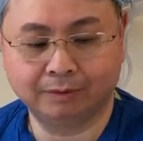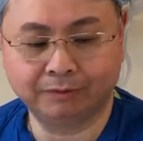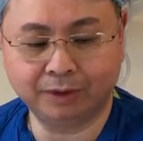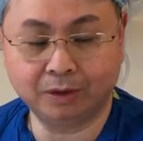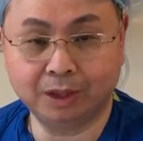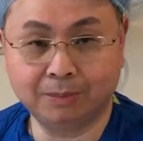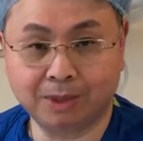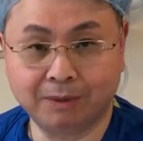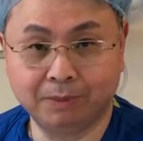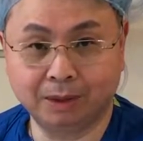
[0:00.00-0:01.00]
fingertips
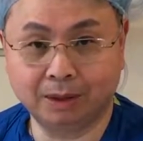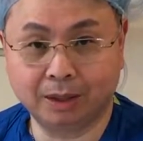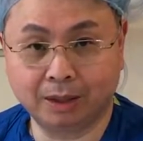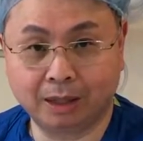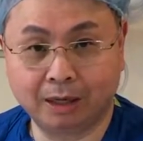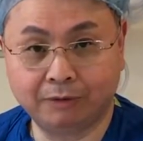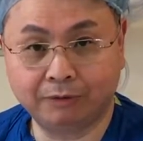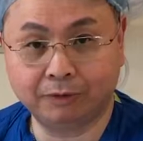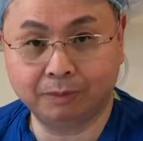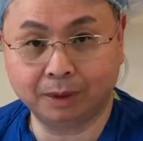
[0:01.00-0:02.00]
that have been cut off
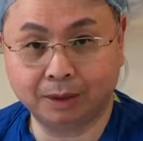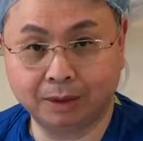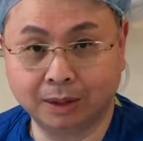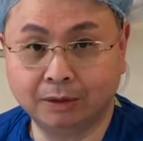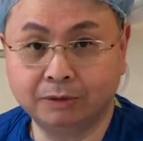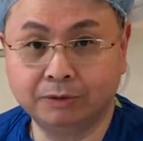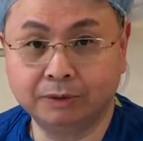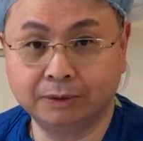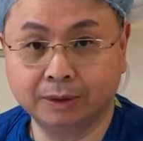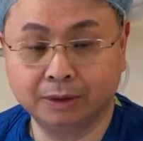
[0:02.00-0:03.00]
from a glove
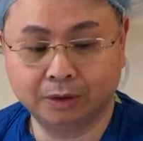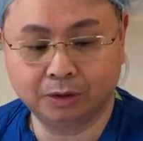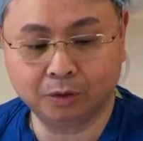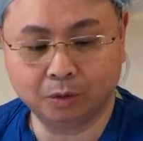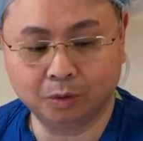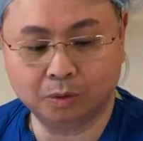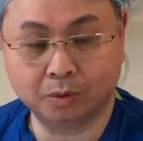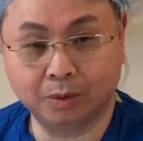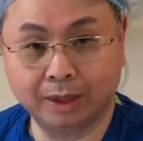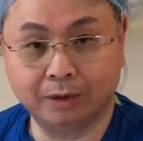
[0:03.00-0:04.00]
to
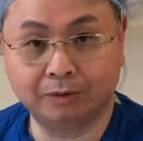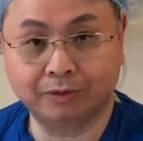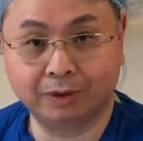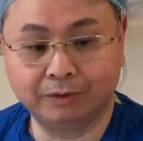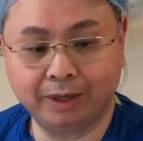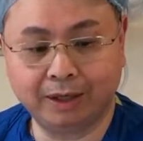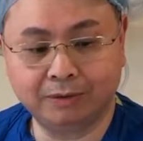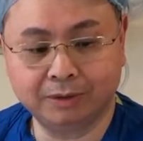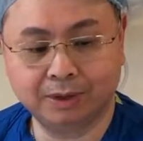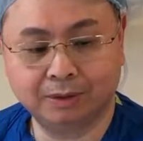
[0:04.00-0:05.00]
create your flutter
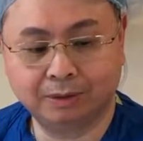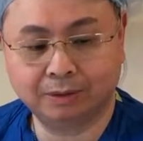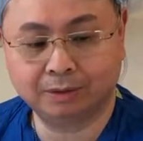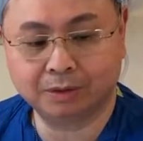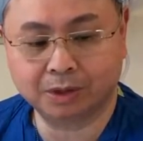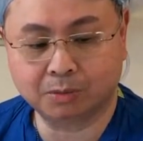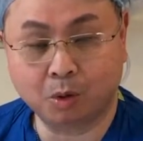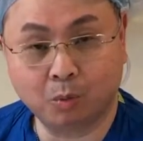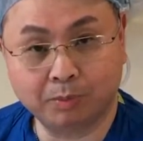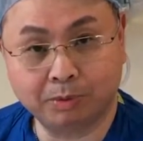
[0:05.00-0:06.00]
valves,
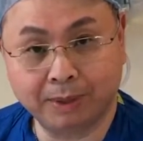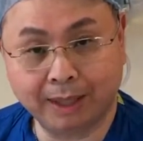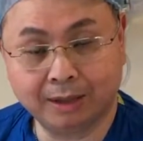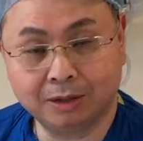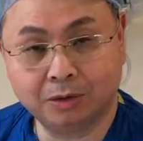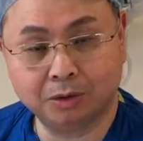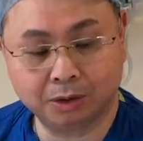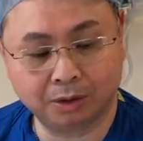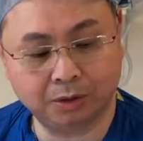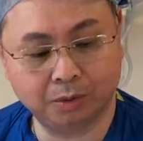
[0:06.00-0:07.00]
small rubber bands to
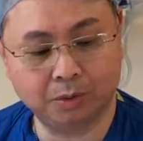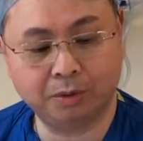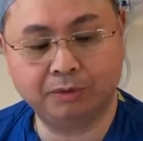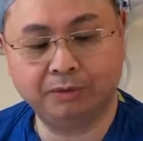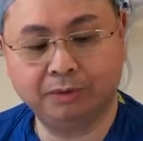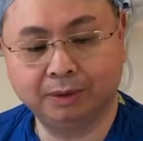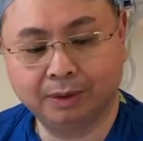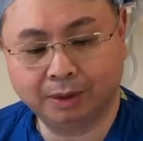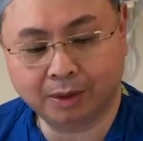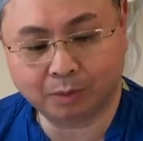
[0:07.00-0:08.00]
secure the
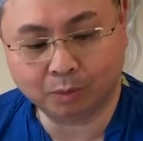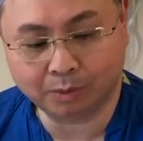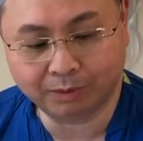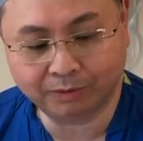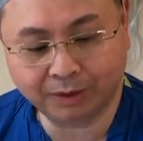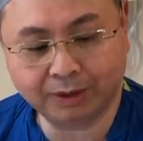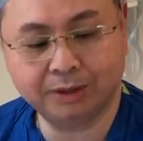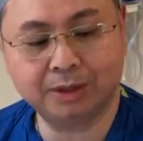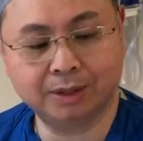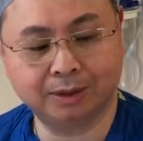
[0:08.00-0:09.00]
rubber
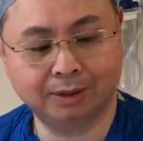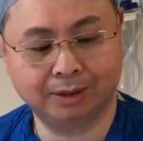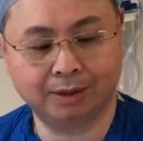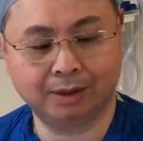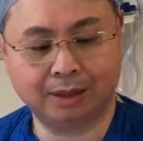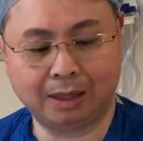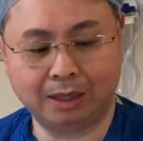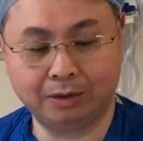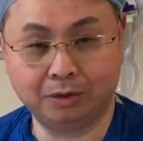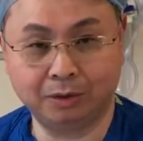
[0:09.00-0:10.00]
fingers
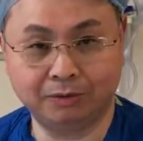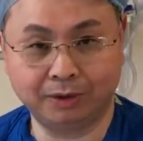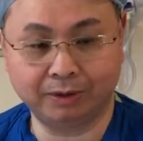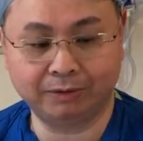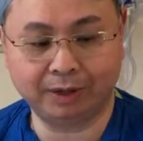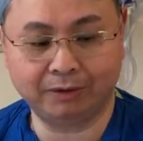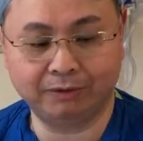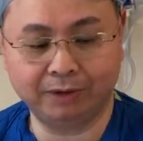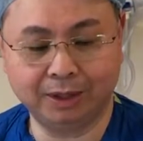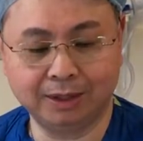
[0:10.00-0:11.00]
onto the flutter valve
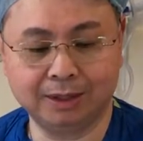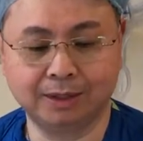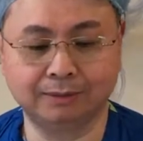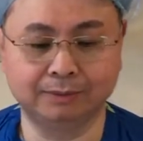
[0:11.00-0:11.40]
fittings,